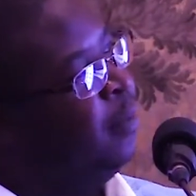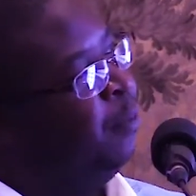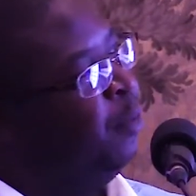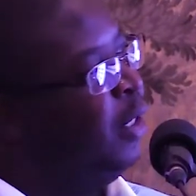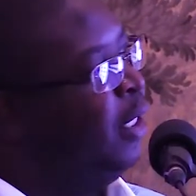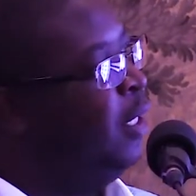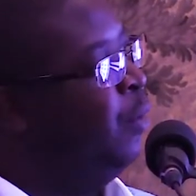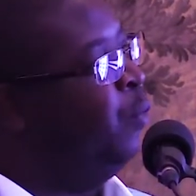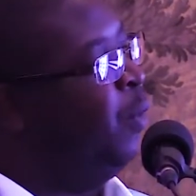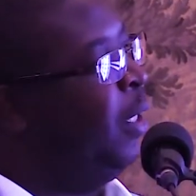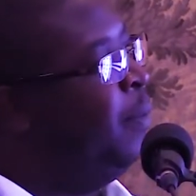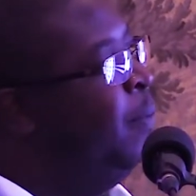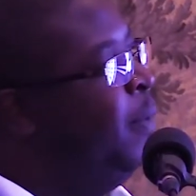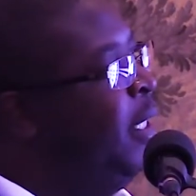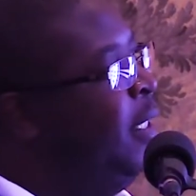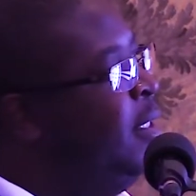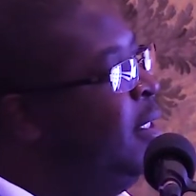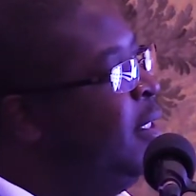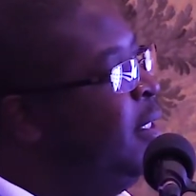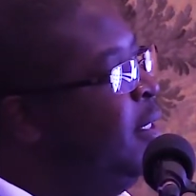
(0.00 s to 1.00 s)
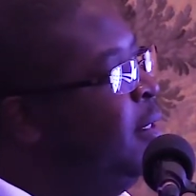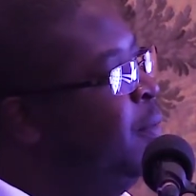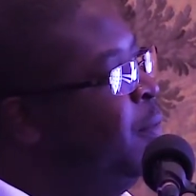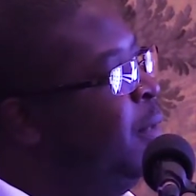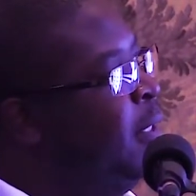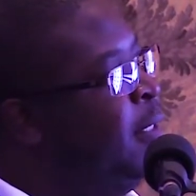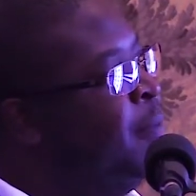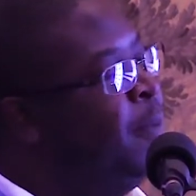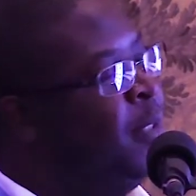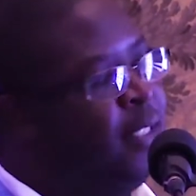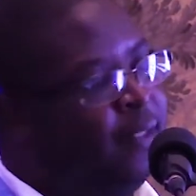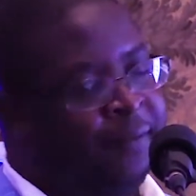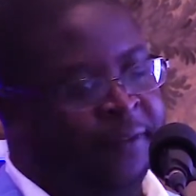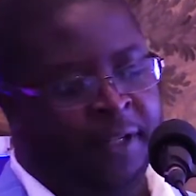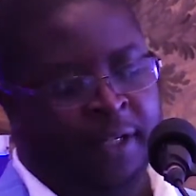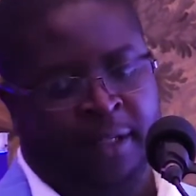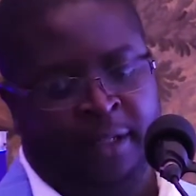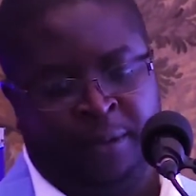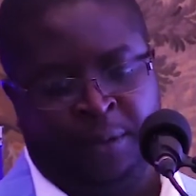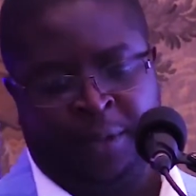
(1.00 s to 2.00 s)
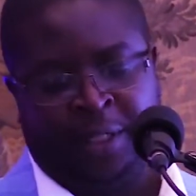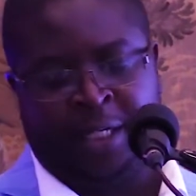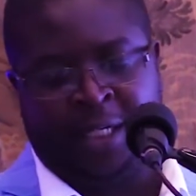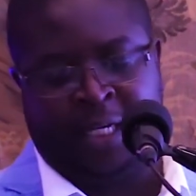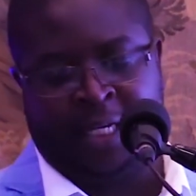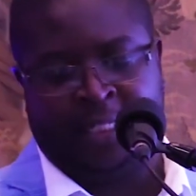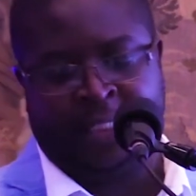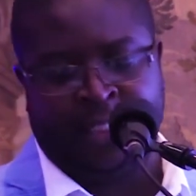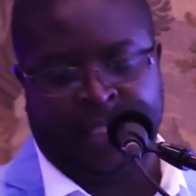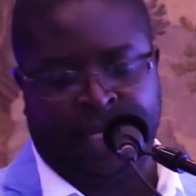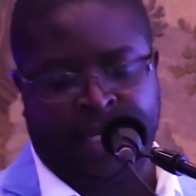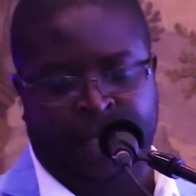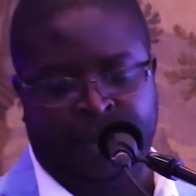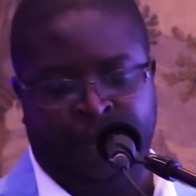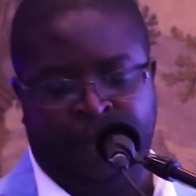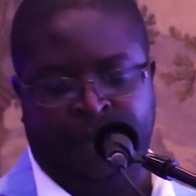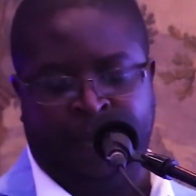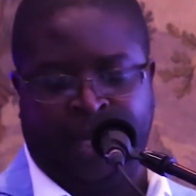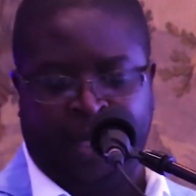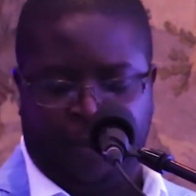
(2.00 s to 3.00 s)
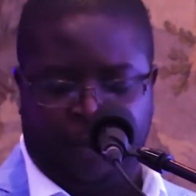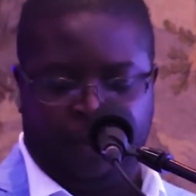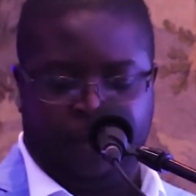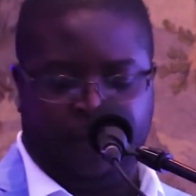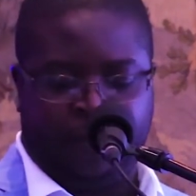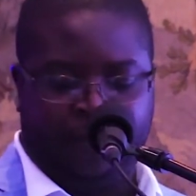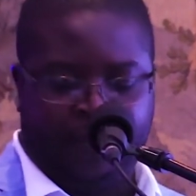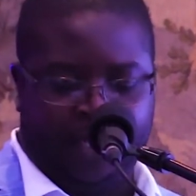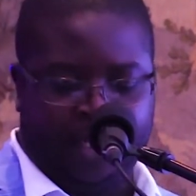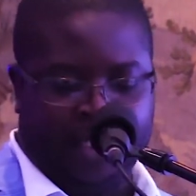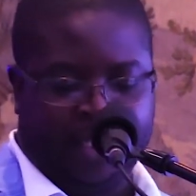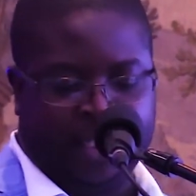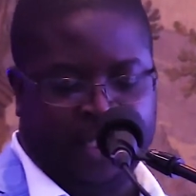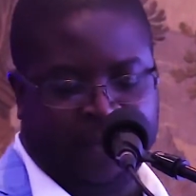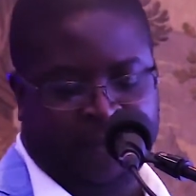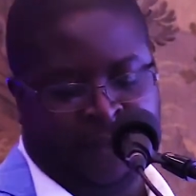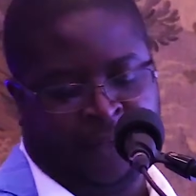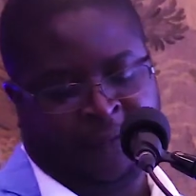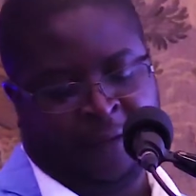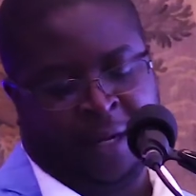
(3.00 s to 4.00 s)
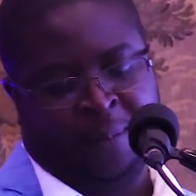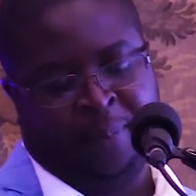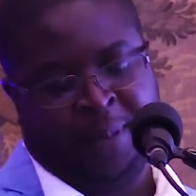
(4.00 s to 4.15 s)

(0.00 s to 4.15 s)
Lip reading: the modern workplace, we're specifically looking at your Microsoft 365